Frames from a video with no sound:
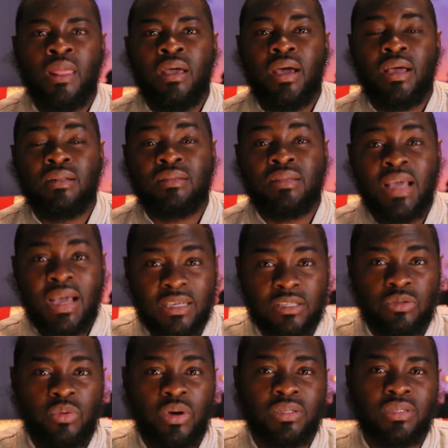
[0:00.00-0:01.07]
And thanks
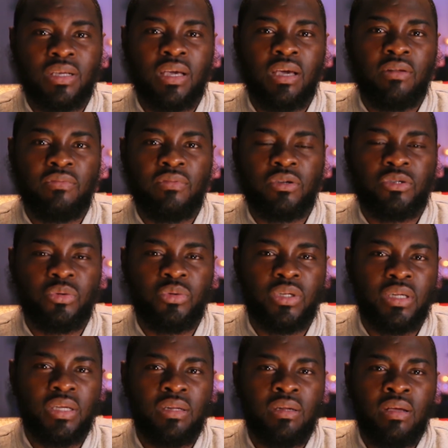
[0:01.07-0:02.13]
once again for
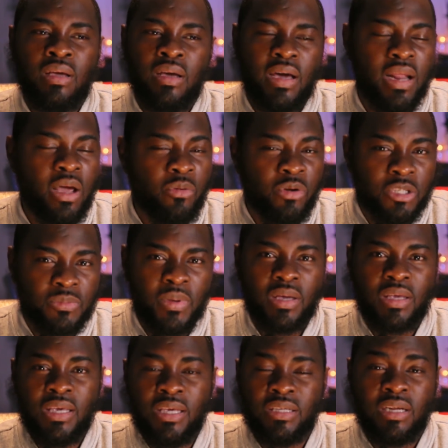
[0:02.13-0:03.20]
tuning in. And I
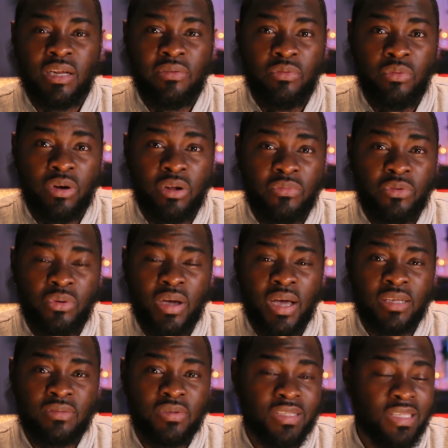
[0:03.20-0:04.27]
respect each and every one of you
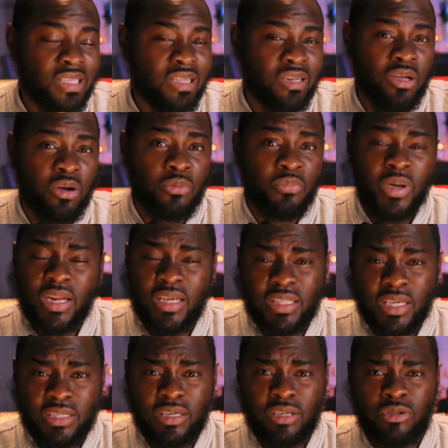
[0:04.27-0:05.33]
guys for sitting down, paying
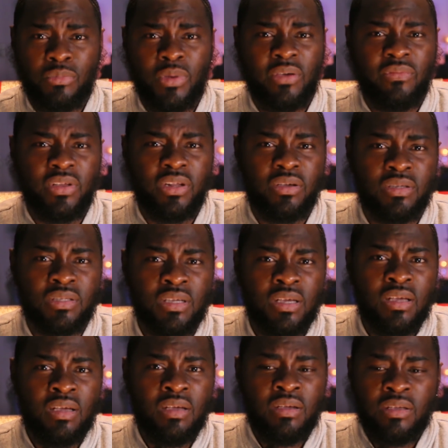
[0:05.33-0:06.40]
attention to my videos,
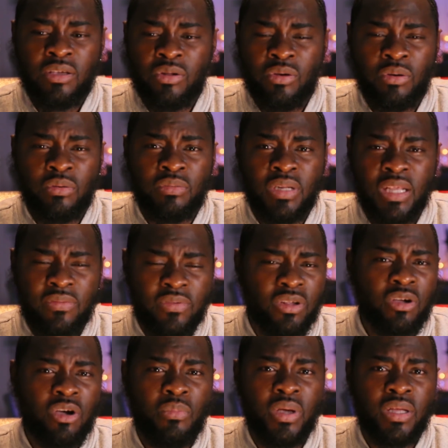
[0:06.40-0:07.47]
you know, leaving
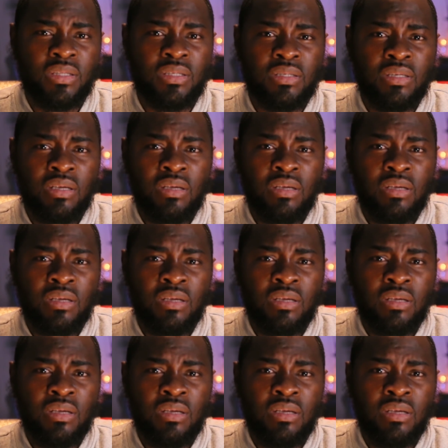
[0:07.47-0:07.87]
comments,